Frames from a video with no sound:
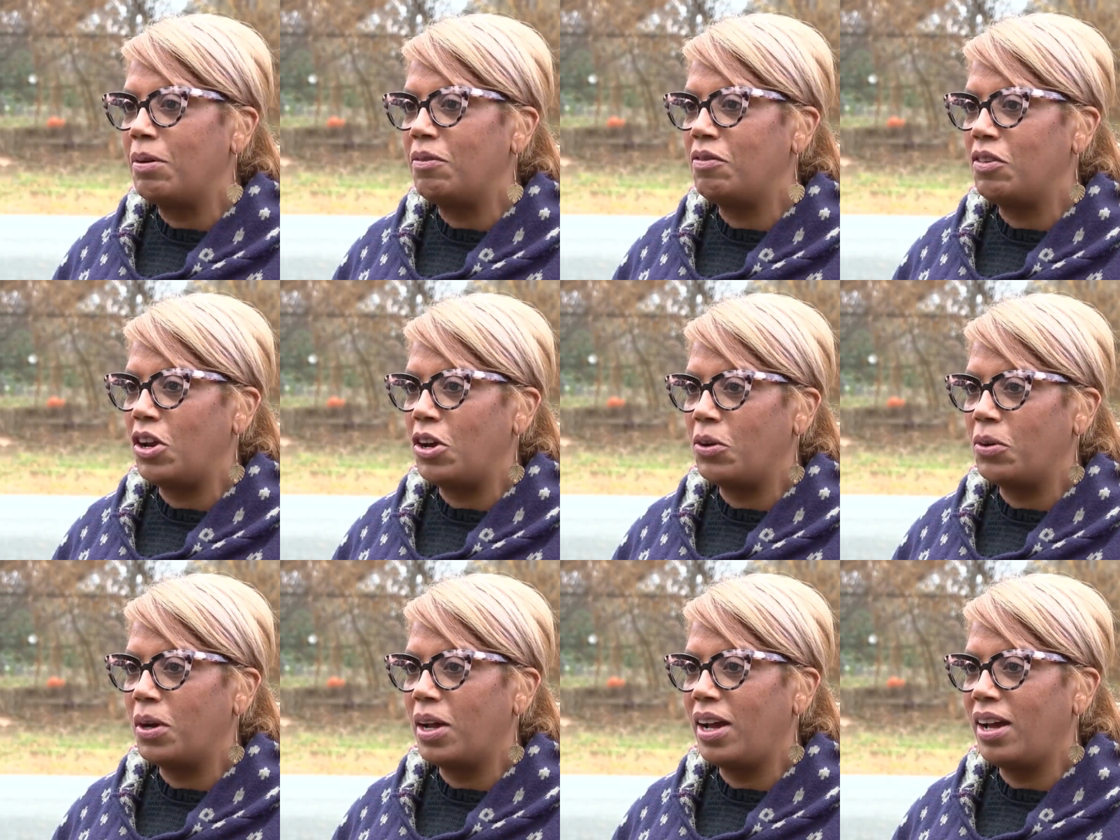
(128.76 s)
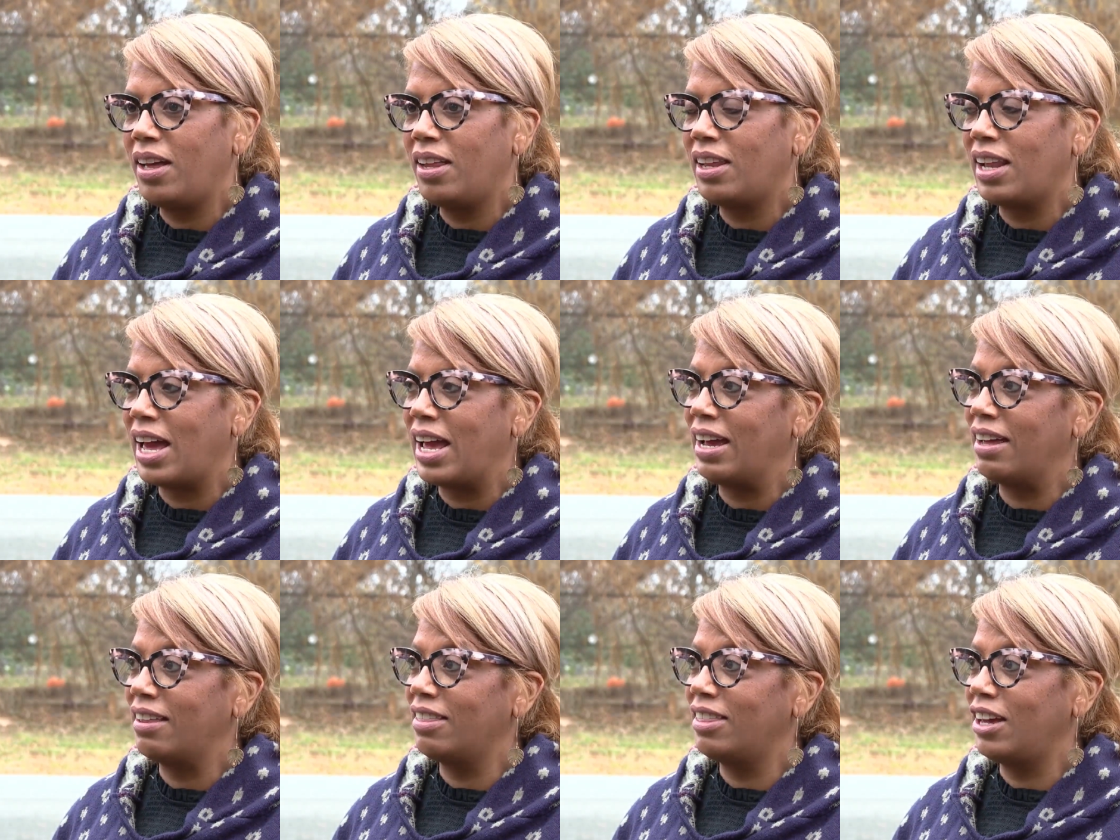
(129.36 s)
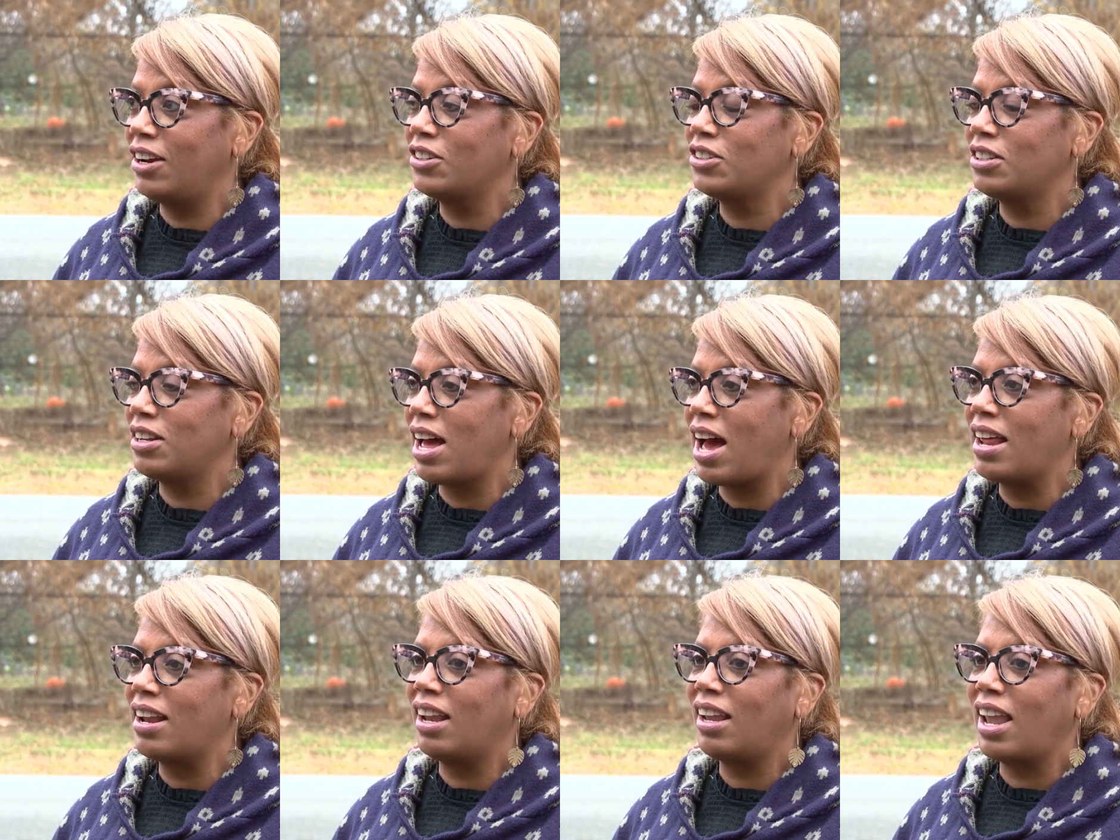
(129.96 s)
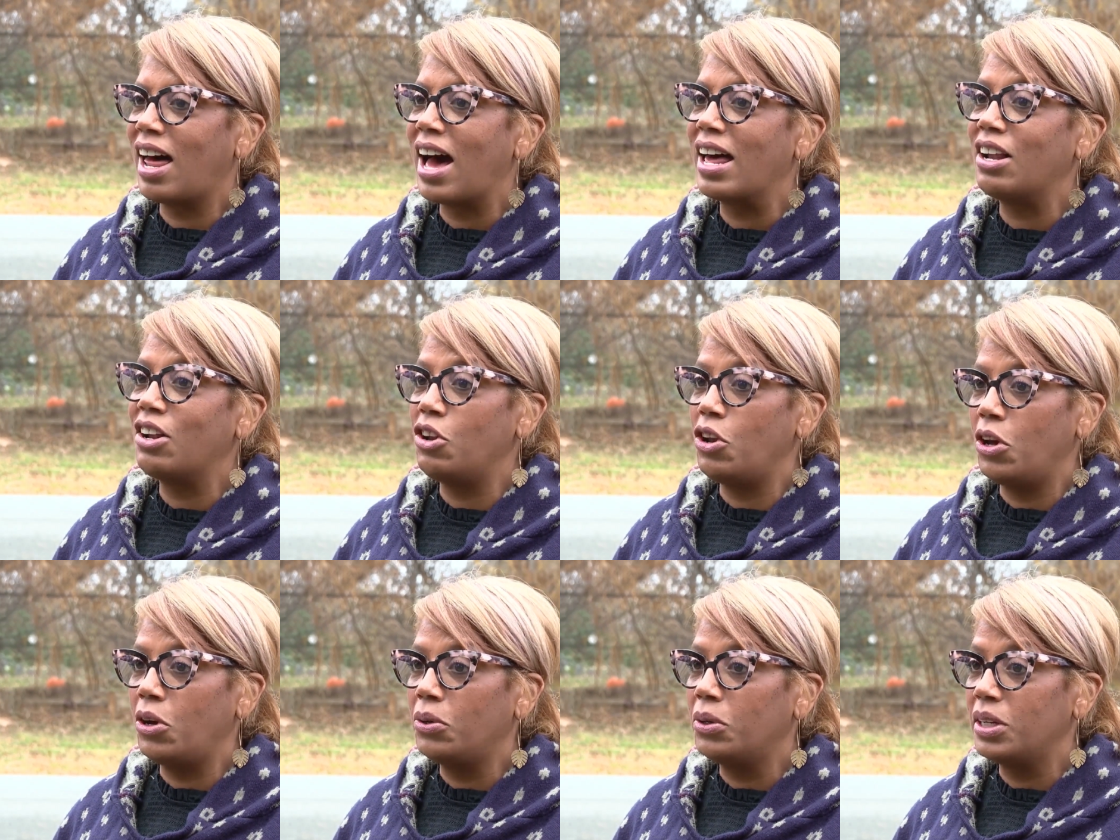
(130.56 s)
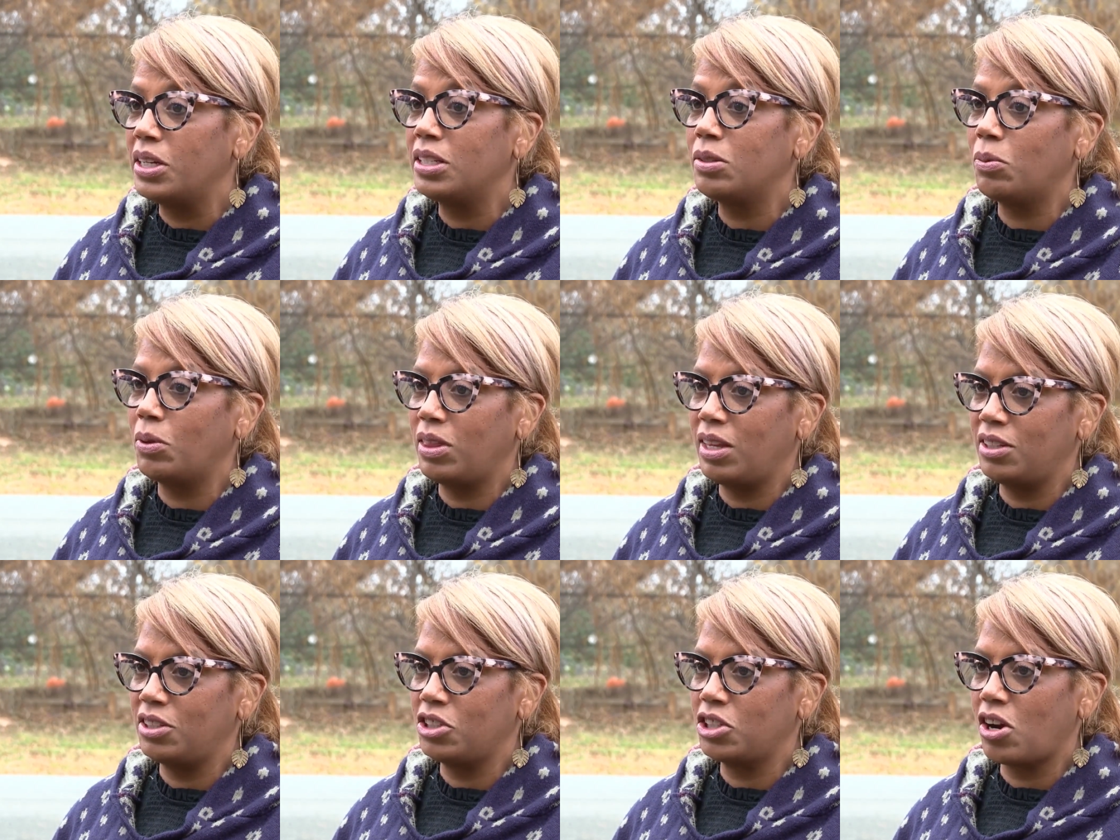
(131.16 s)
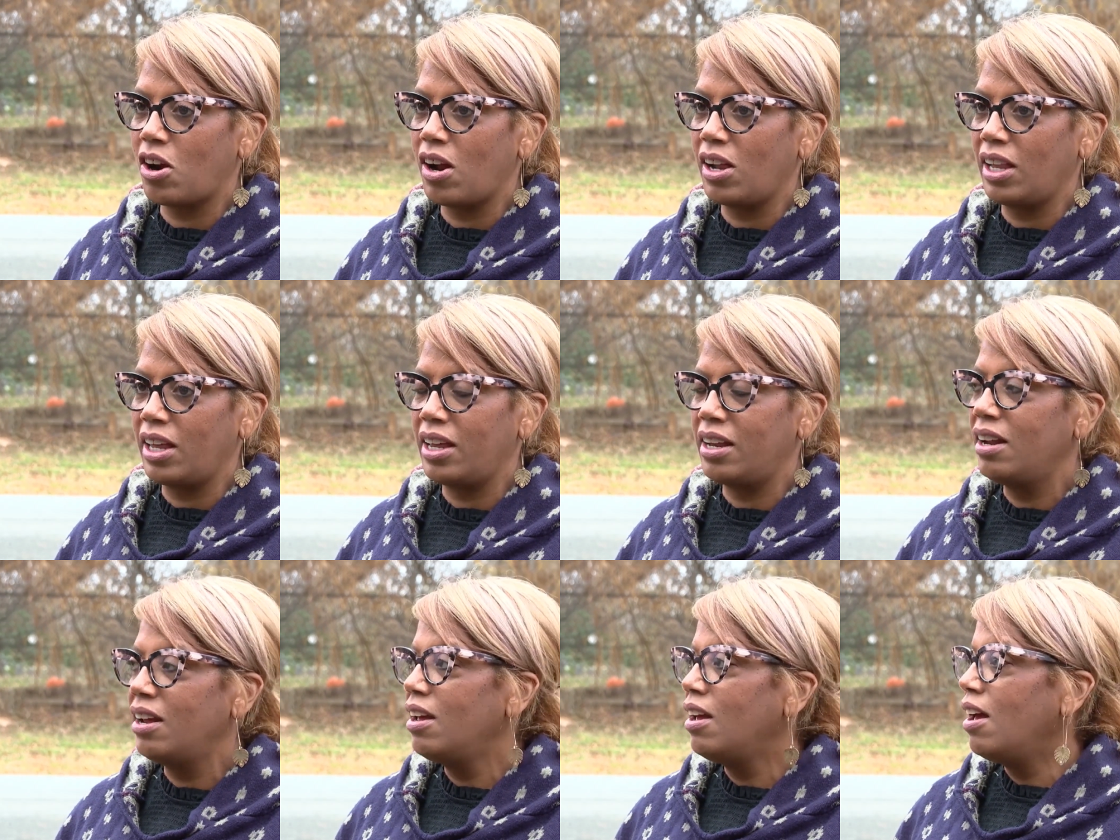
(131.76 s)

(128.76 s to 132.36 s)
of NODA, like there's not a lot of NODAs within Charlotte.